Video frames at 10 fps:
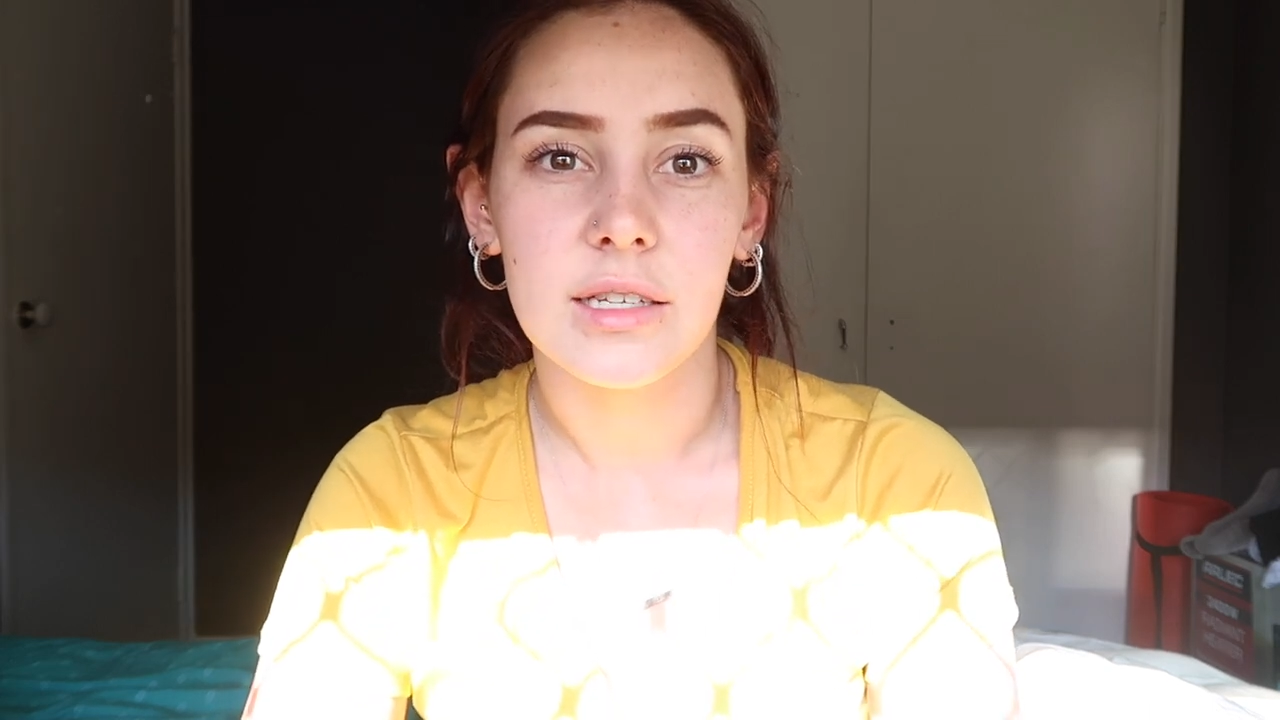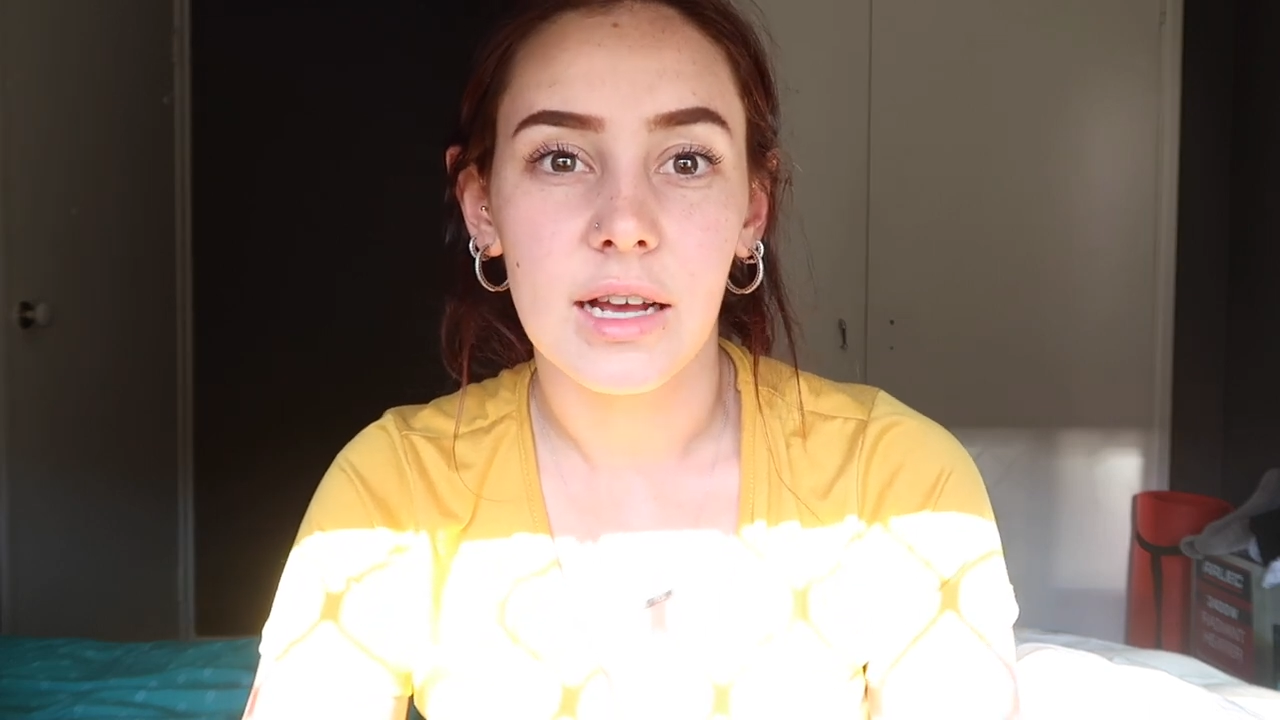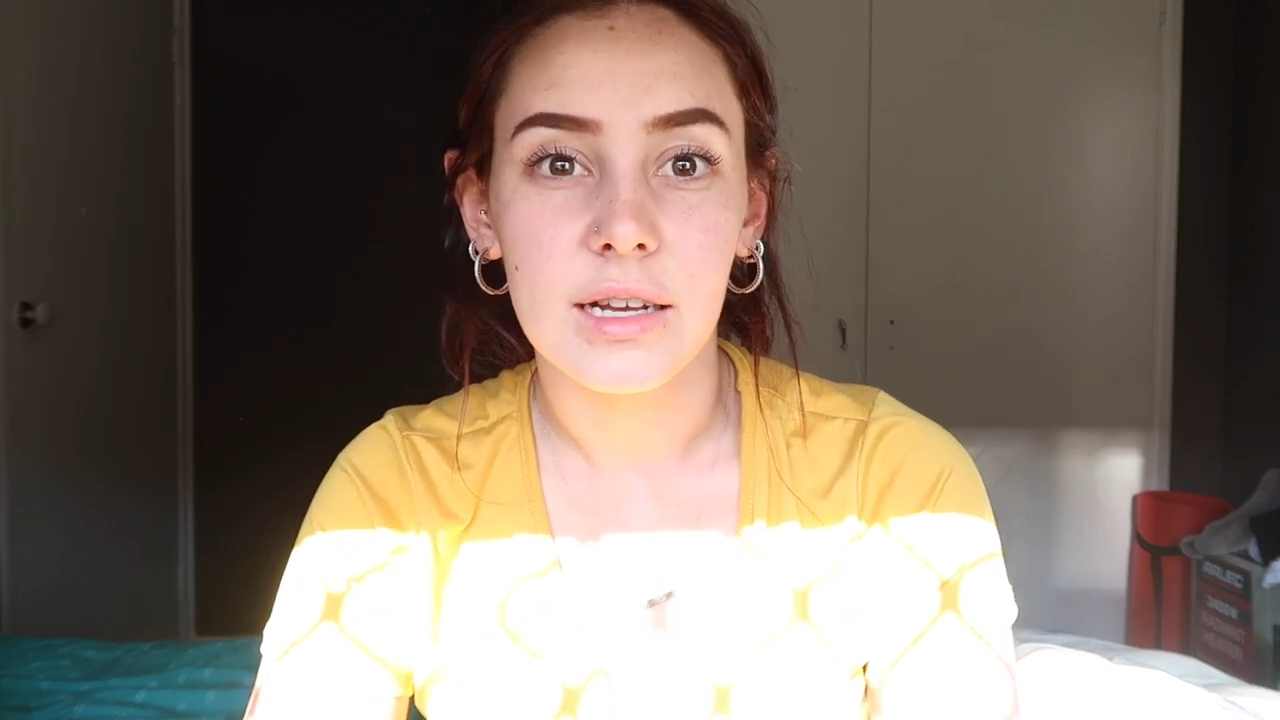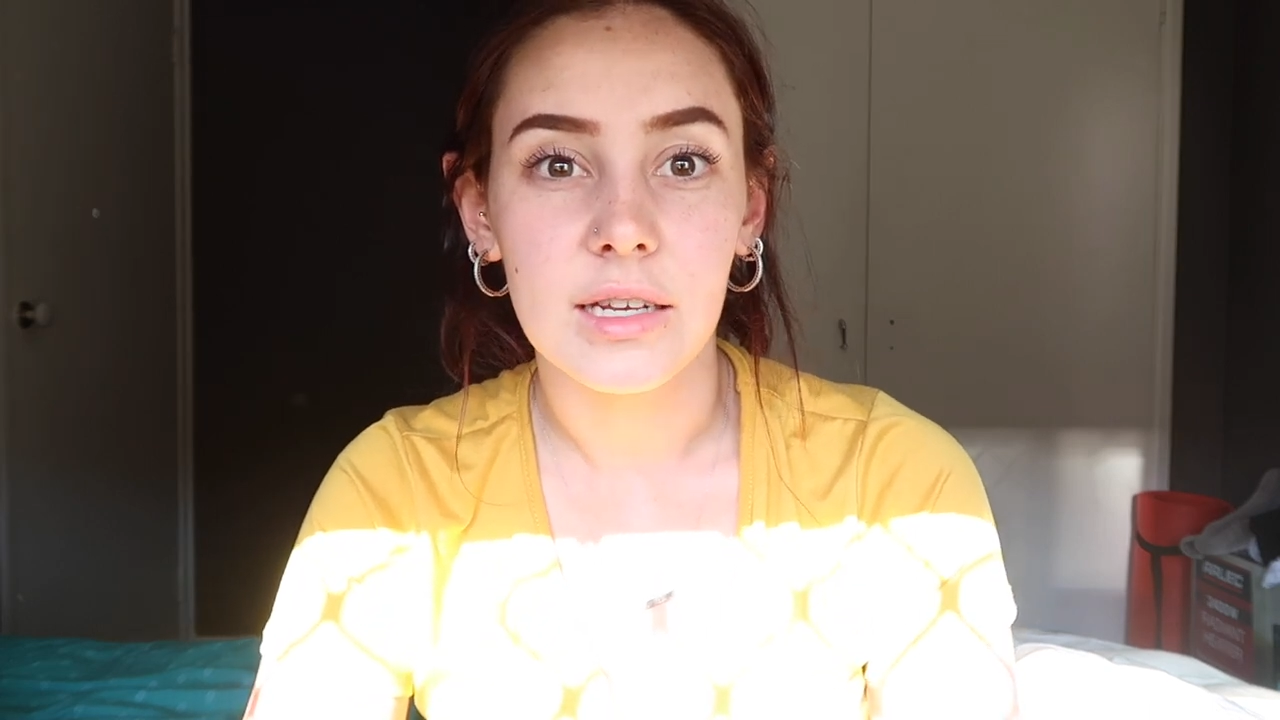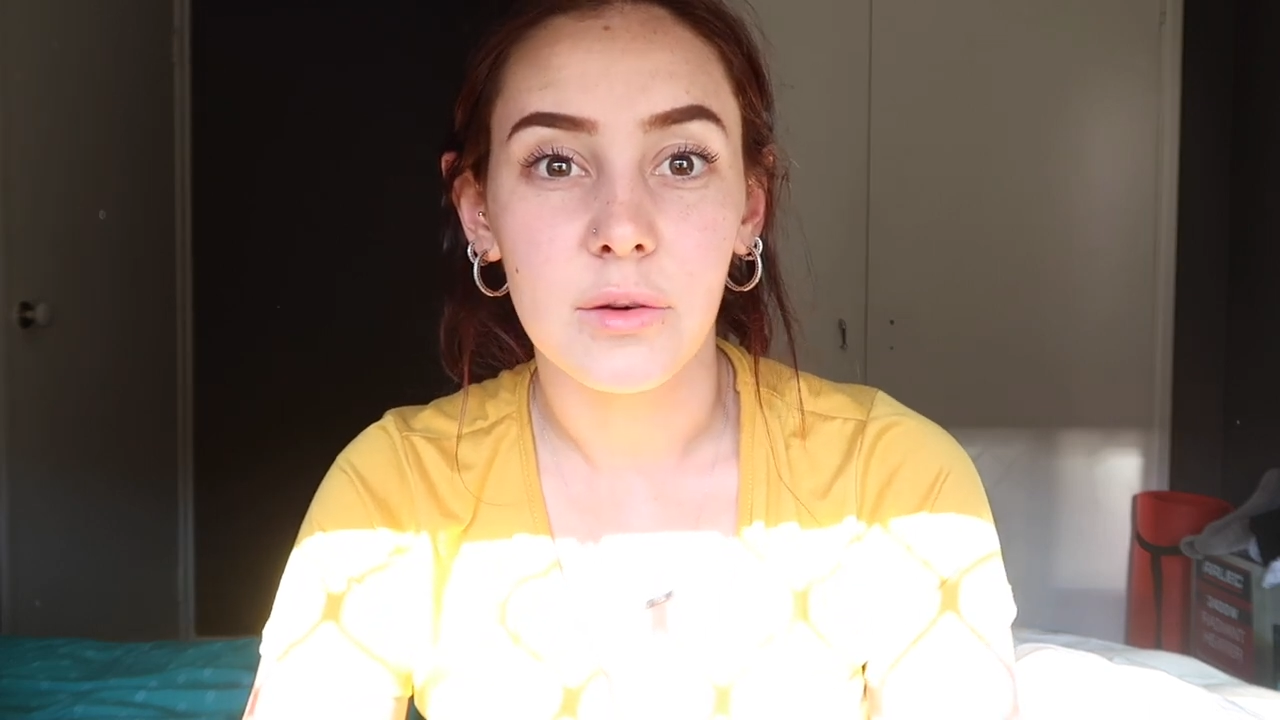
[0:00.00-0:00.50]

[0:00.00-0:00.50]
luckily